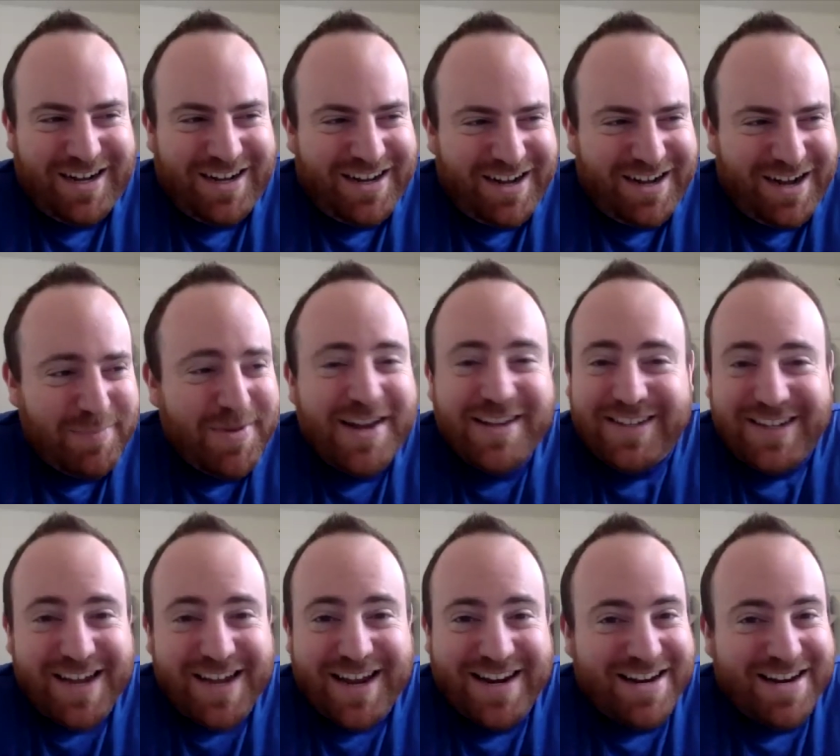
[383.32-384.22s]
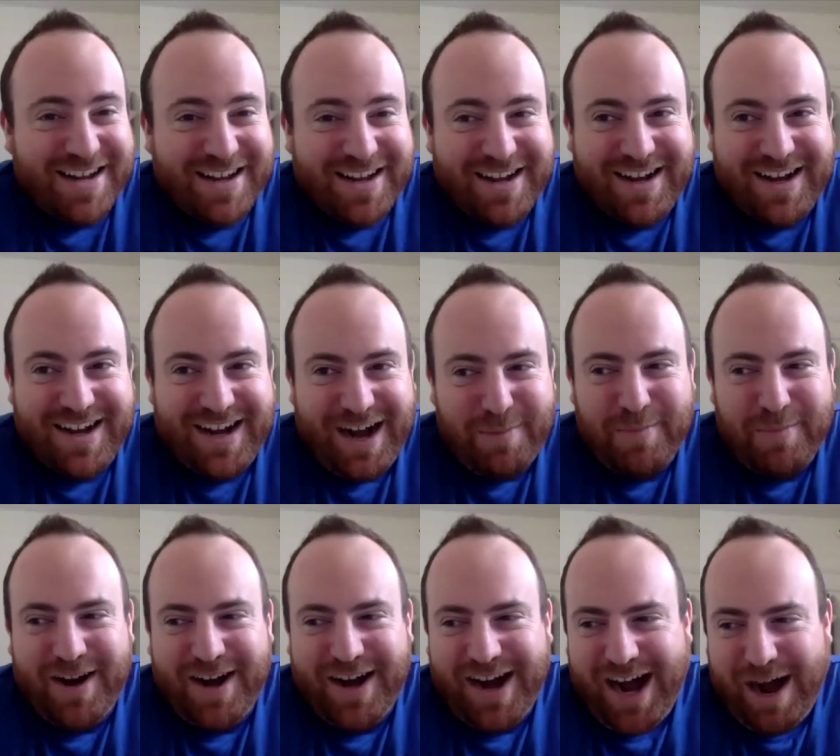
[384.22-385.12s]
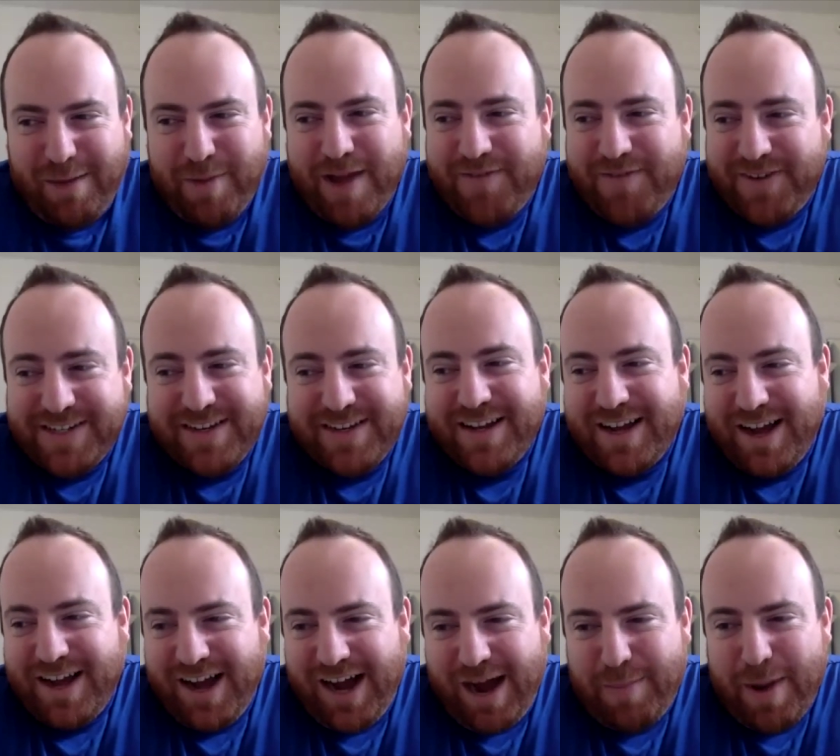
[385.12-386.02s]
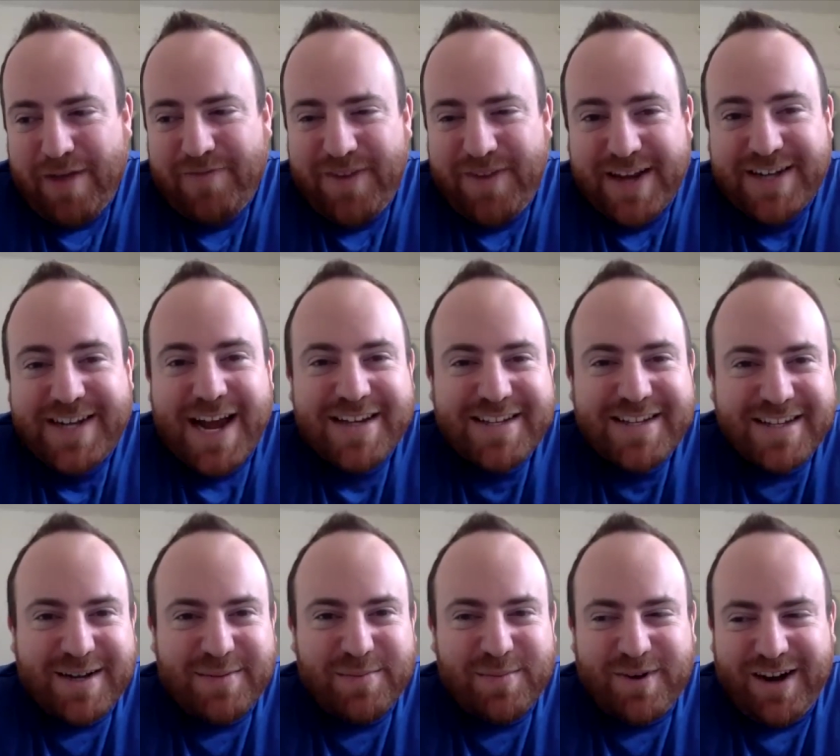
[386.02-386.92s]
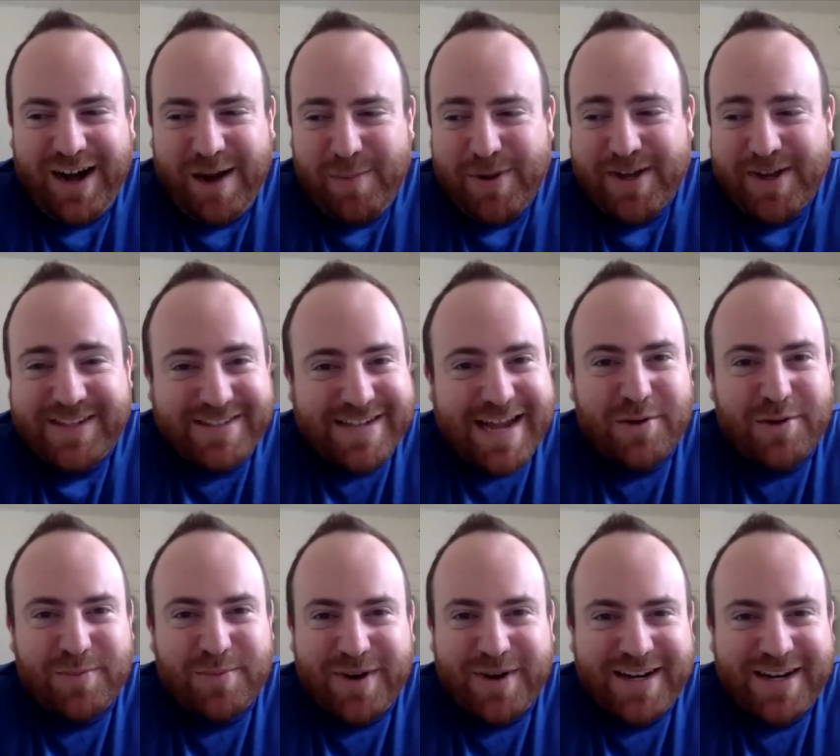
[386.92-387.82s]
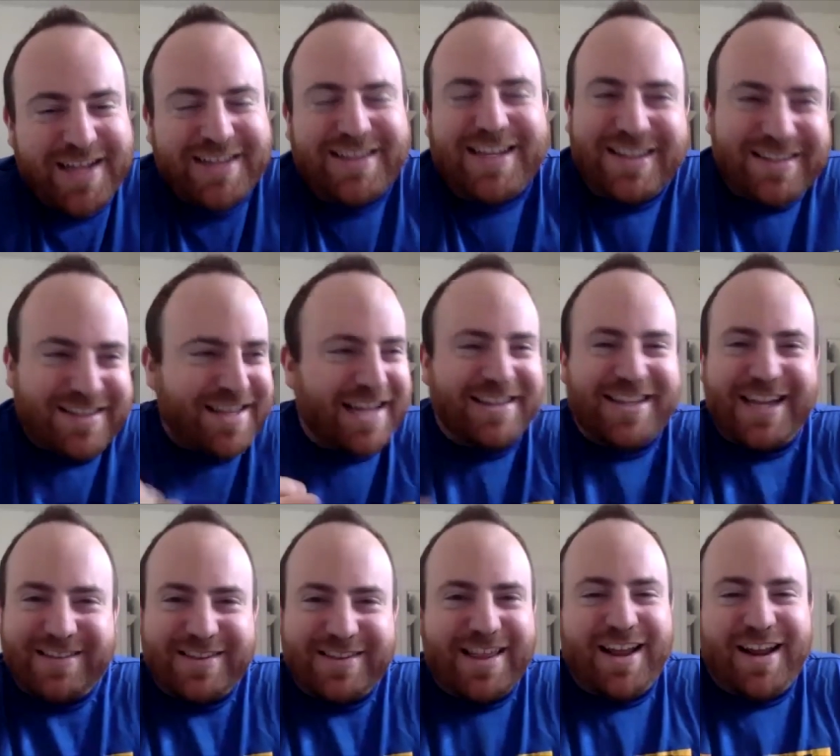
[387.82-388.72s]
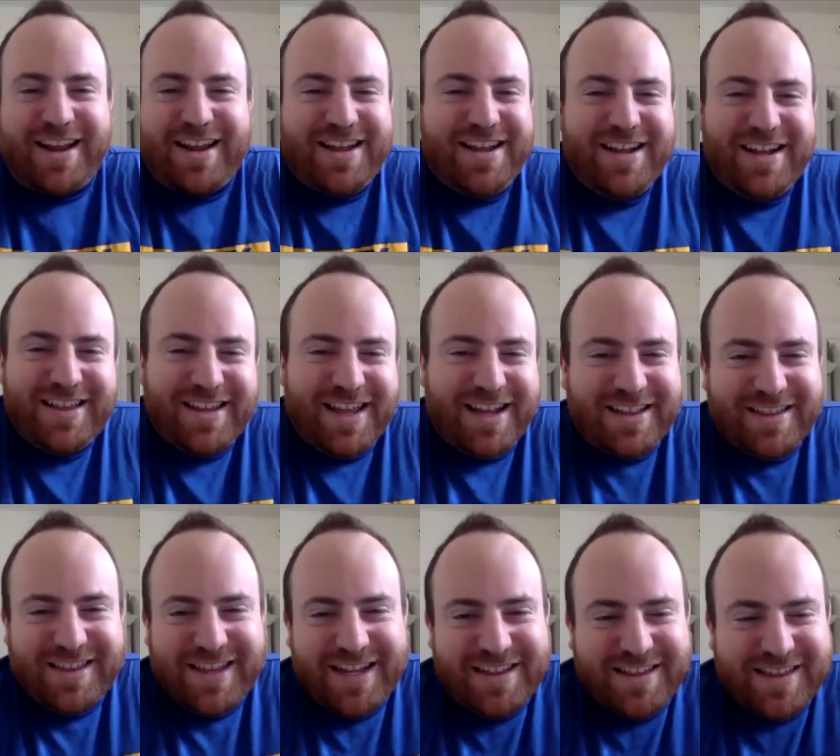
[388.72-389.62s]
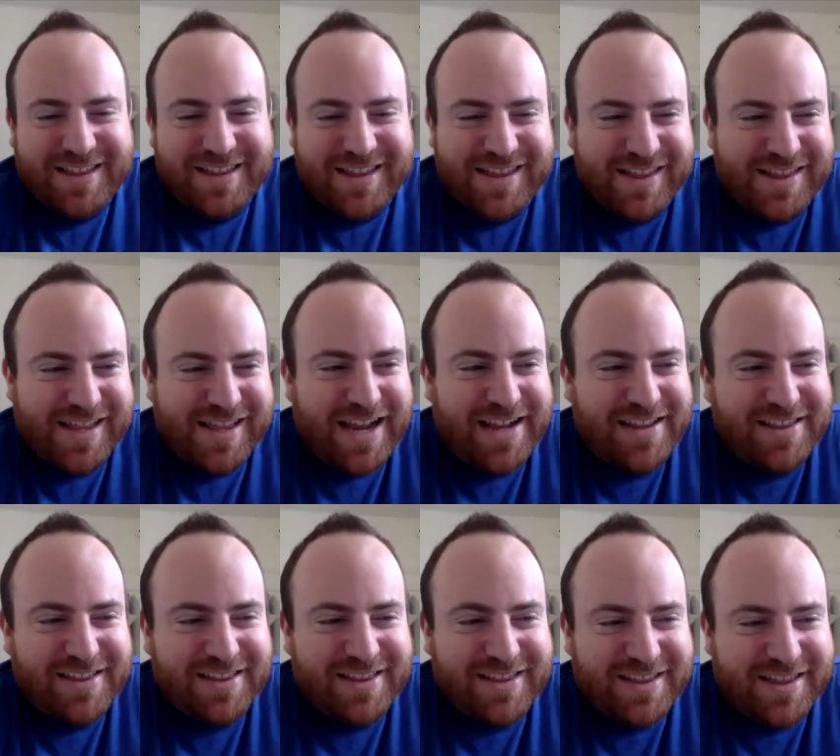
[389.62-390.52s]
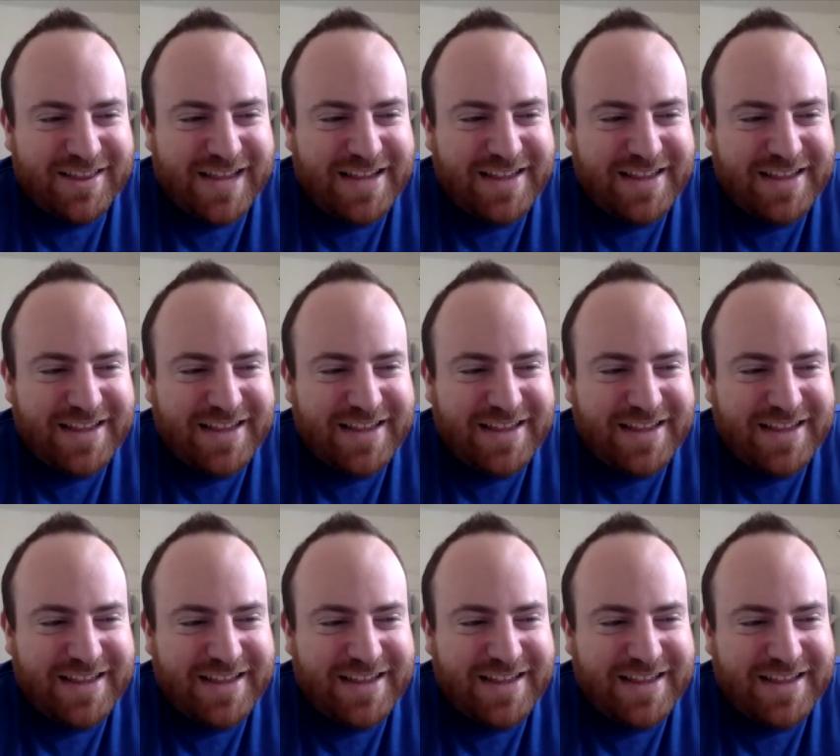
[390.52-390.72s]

amazing, and I'm I'm I'm a fantastic I'm I'm in soundbite like that like that like like like like like